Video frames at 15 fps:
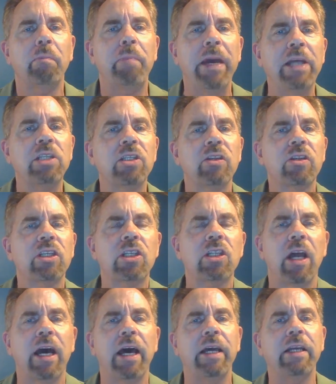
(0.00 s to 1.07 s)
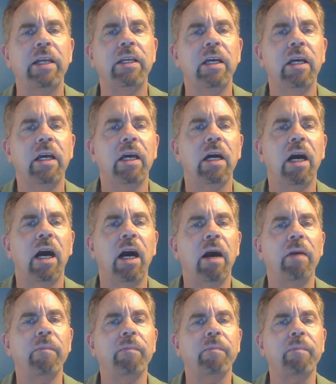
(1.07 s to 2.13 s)
base of the slide,
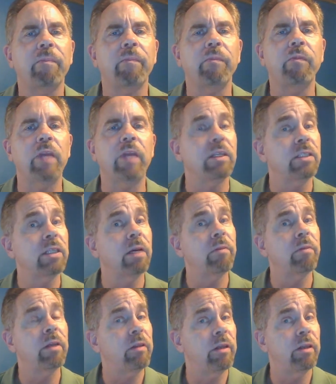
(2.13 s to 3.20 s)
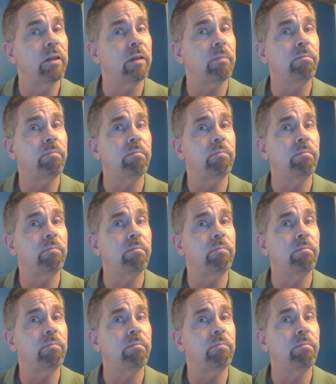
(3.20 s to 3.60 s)
that's something that the